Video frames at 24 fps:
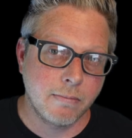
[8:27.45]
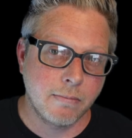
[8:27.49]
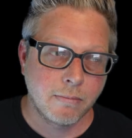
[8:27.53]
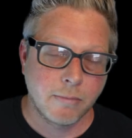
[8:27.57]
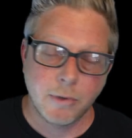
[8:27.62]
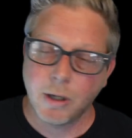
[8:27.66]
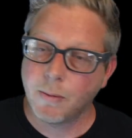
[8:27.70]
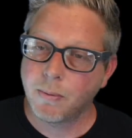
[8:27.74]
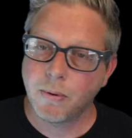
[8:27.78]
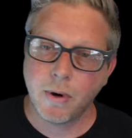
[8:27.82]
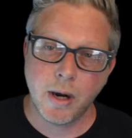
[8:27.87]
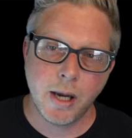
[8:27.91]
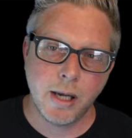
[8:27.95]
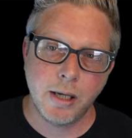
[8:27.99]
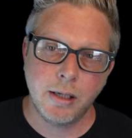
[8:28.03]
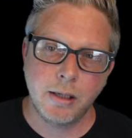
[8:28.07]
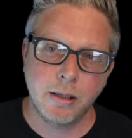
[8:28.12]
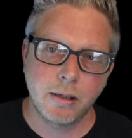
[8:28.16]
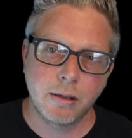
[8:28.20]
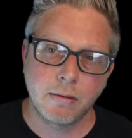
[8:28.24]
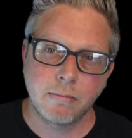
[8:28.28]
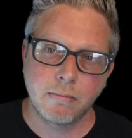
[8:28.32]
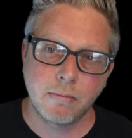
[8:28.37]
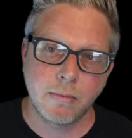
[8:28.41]
The
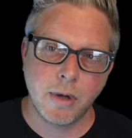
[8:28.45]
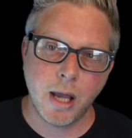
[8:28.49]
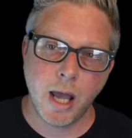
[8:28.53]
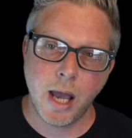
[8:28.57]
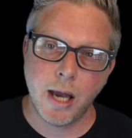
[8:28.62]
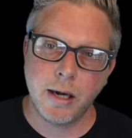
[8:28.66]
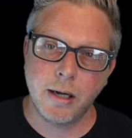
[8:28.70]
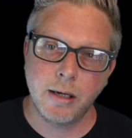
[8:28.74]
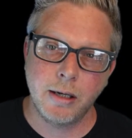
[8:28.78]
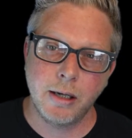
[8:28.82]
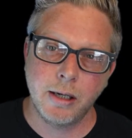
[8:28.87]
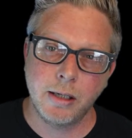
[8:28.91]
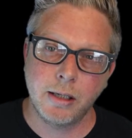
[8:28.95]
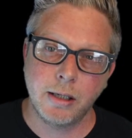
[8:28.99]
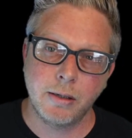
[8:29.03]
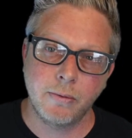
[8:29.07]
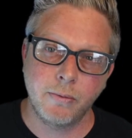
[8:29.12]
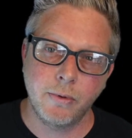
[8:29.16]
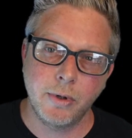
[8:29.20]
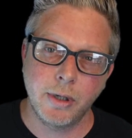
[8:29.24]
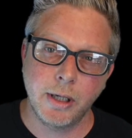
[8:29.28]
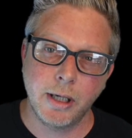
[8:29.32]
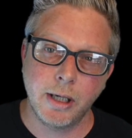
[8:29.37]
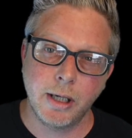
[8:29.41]
price kind of doesn't
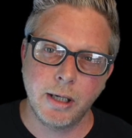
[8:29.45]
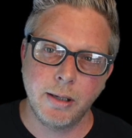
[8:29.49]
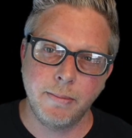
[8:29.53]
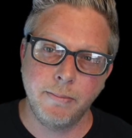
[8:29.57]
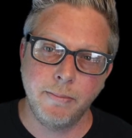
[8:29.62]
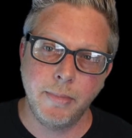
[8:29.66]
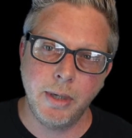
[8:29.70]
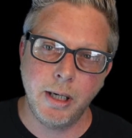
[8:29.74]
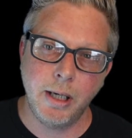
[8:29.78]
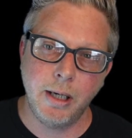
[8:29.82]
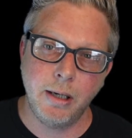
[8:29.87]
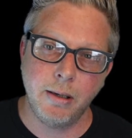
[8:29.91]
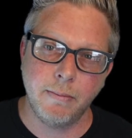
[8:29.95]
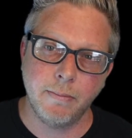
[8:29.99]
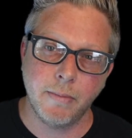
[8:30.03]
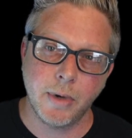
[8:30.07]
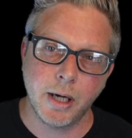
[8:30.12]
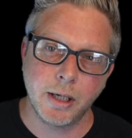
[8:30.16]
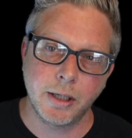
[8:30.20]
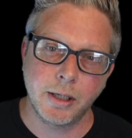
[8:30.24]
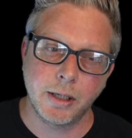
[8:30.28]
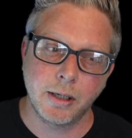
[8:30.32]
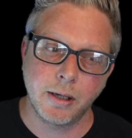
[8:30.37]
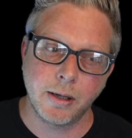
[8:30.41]
really mean
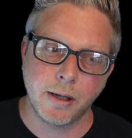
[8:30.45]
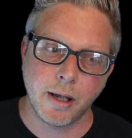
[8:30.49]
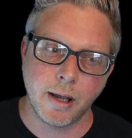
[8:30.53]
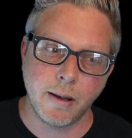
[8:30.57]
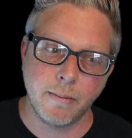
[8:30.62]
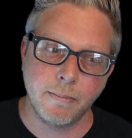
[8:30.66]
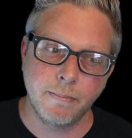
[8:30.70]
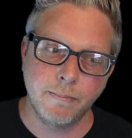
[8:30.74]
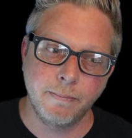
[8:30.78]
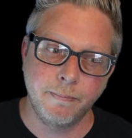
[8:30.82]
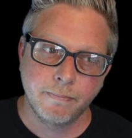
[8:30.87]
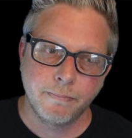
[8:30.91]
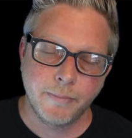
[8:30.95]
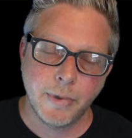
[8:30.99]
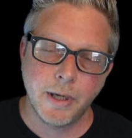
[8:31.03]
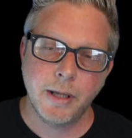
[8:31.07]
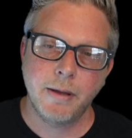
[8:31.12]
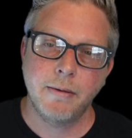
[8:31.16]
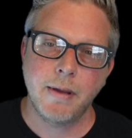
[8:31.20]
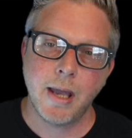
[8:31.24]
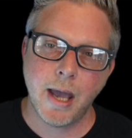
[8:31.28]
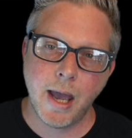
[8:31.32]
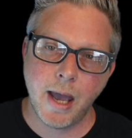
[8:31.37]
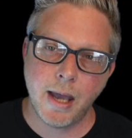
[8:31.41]
much to them,
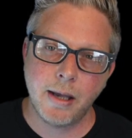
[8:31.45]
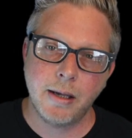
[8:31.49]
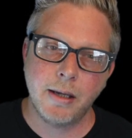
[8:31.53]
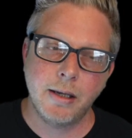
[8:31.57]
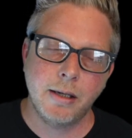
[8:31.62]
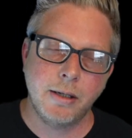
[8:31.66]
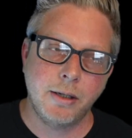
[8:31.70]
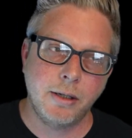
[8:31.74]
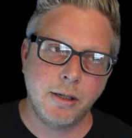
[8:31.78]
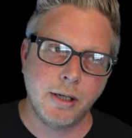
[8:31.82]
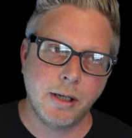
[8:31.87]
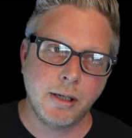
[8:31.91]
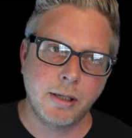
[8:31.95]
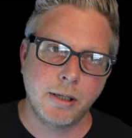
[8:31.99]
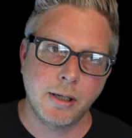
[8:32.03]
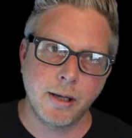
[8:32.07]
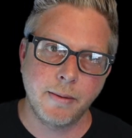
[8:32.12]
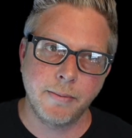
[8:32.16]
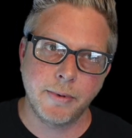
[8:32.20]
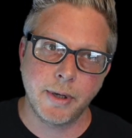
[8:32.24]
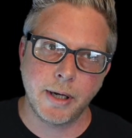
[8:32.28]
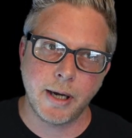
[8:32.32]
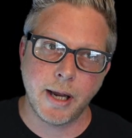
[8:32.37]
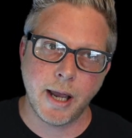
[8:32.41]
but that is just
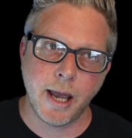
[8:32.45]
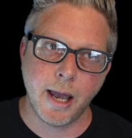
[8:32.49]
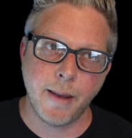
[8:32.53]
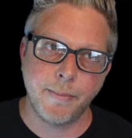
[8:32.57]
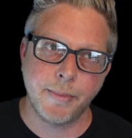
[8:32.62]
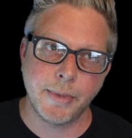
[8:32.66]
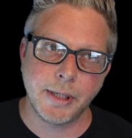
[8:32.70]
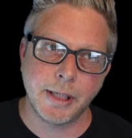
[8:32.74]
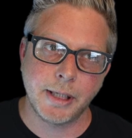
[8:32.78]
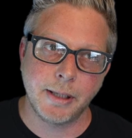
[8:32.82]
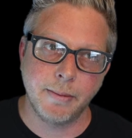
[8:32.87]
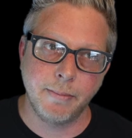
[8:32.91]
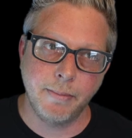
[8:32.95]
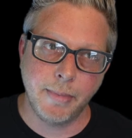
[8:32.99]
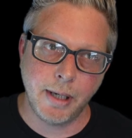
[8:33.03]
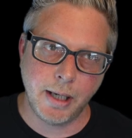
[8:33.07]
something that happens to me